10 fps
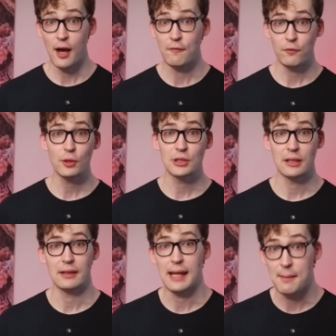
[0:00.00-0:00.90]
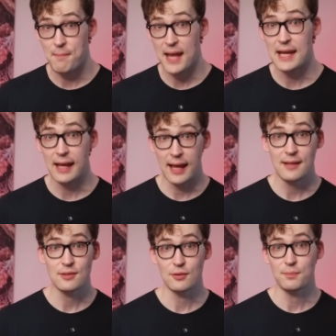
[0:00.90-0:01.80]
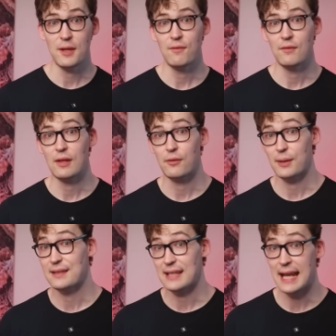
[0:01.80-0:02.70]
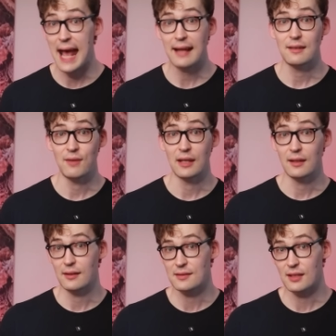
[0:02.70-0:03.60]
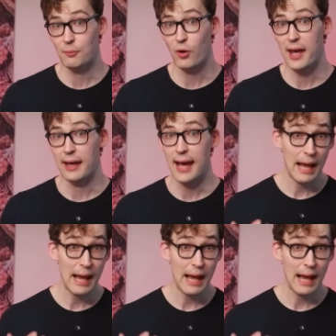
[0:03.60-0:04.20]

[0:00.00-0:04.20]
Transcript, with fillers: Unfortunately, in many cancers, p53 is inactivated in some way.